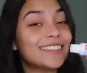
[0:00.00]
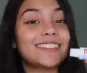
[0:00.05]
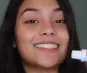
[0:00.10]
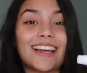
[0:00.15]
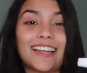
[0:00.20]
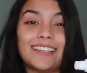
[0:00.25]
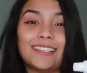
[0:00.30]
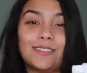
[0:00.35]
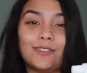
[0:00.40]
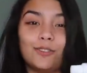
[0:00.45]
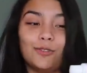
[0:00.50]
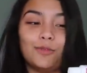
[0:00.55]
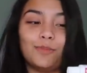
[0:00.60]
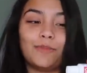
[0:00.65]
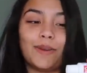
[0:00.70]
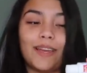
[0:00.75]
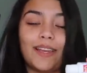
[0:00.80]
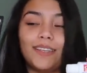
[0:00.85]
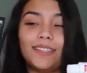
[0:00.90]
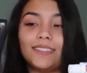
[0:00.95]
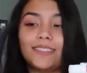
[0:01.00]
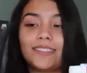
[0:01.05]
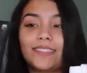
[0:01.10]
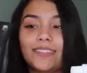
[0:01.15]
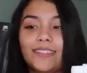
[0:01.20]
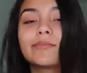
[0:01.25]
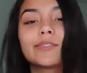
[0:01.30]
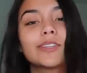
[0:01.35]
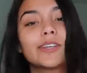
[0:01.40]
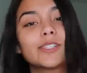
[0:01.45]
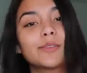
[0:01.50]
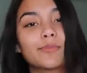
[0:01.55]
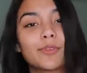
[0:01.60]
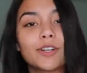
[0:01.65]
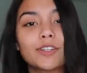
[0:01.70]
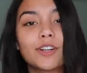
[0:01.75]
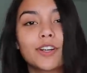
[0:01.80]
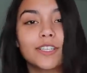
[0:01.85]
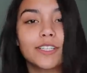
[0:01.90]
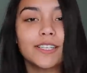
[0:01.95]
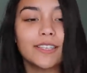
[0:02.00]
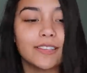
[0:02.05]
size toothpaste. So let's brush our